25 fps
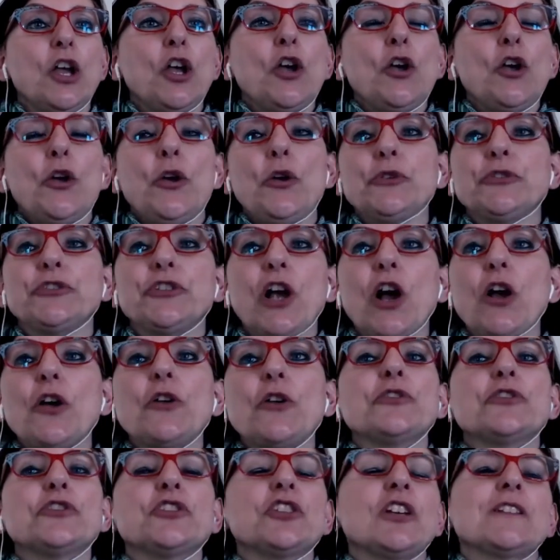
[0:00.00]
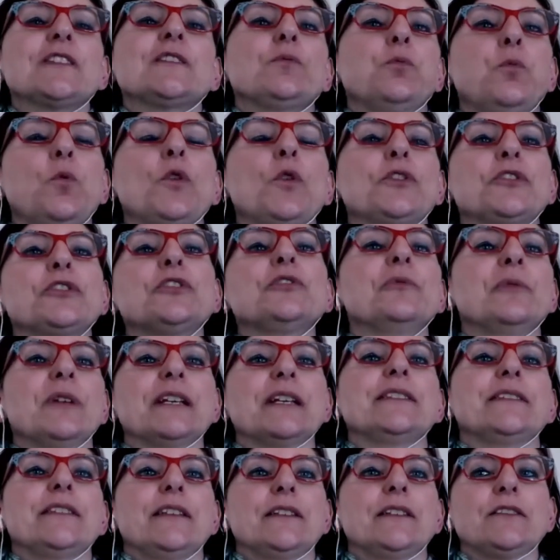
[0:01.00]
who don't just want to
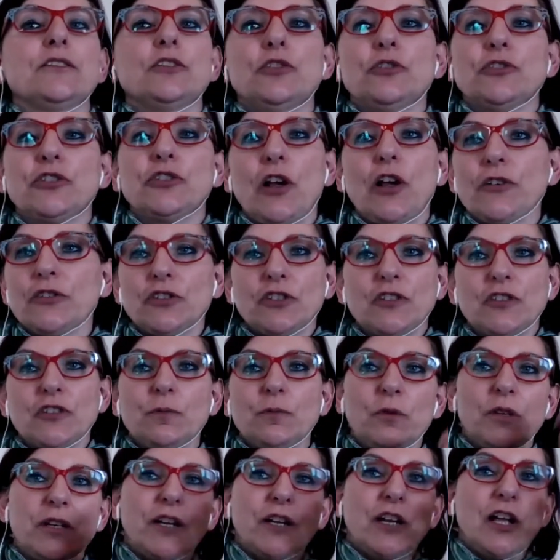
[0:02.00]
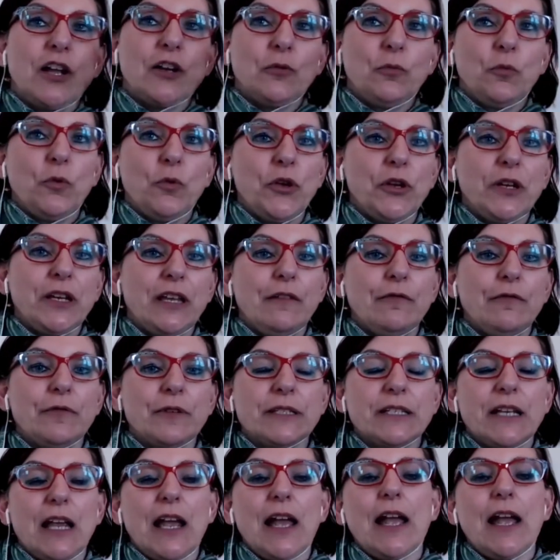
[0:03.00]
exist, who don't just want to go to work every
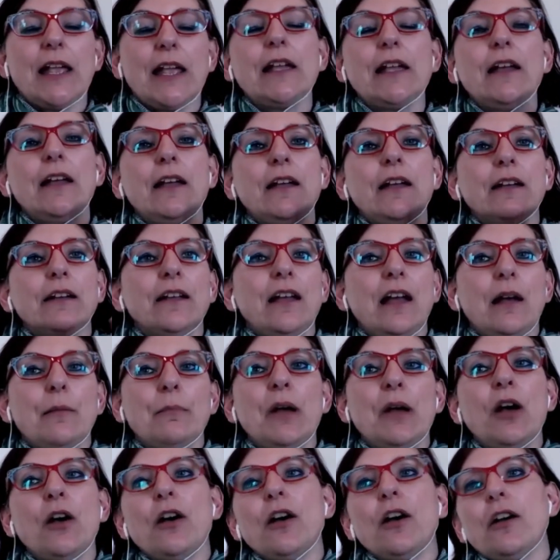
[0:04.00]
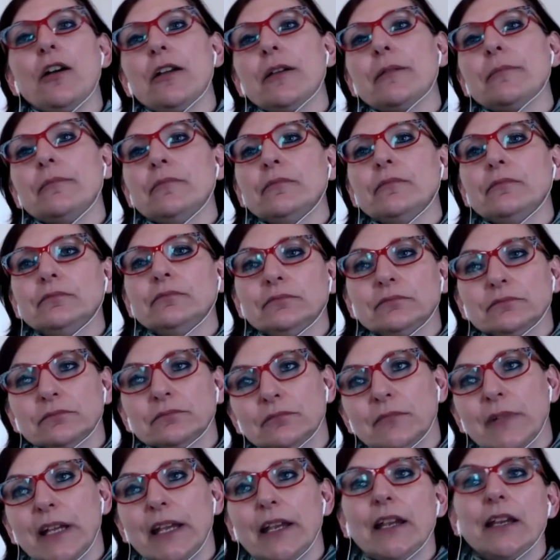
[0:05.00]
day, come home,
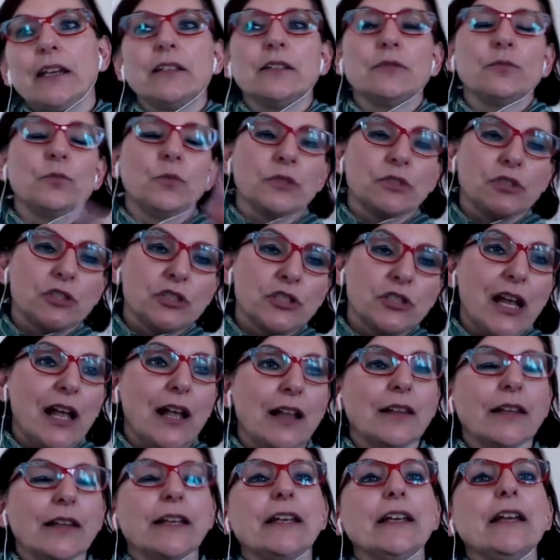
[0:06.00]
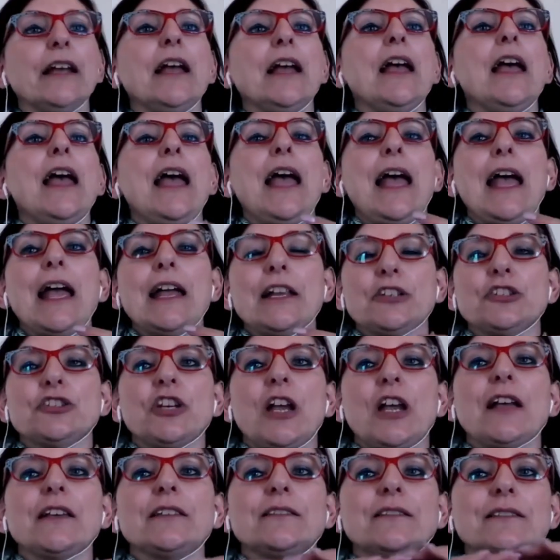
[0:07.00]
eat, watch telly, and
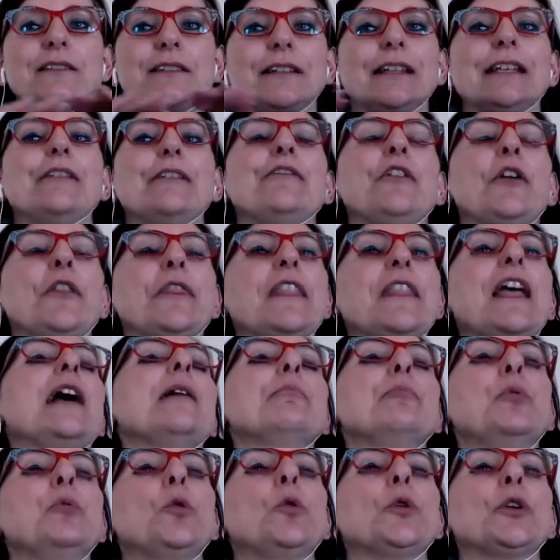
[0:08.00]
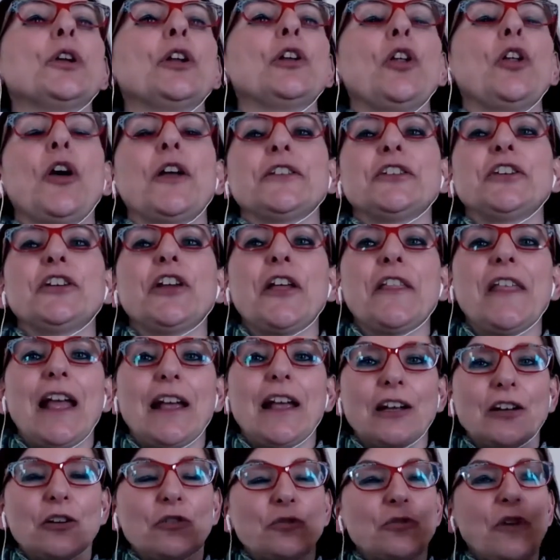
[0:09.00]
just live on that borderline, you know,
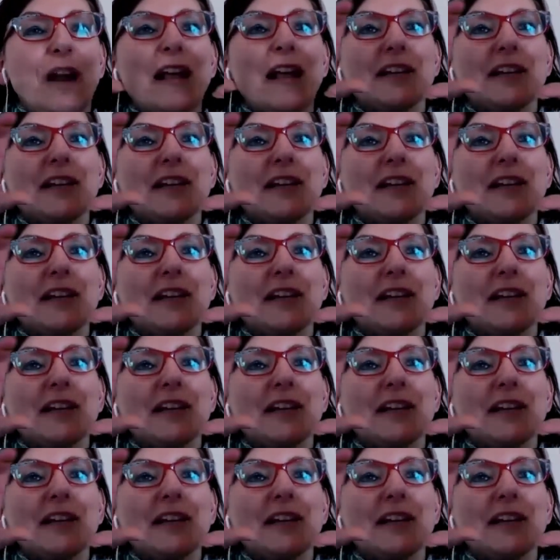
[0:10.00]
that gray